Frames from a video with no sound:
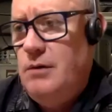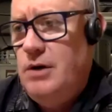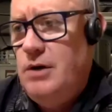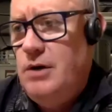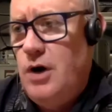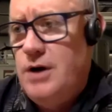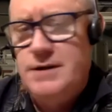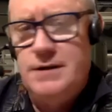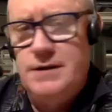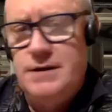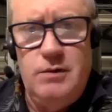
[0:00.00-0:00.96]
I want to go to
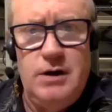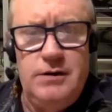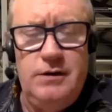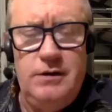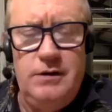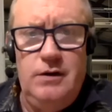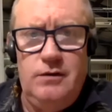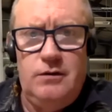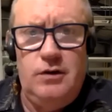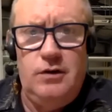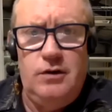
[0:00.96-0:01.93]
Austin as well. And
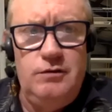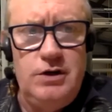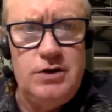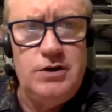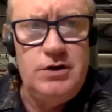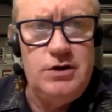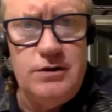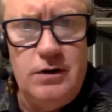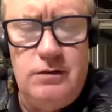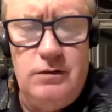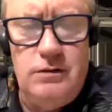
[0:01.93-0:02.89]
they're close to each other,
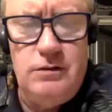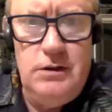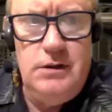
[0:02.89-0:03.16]
so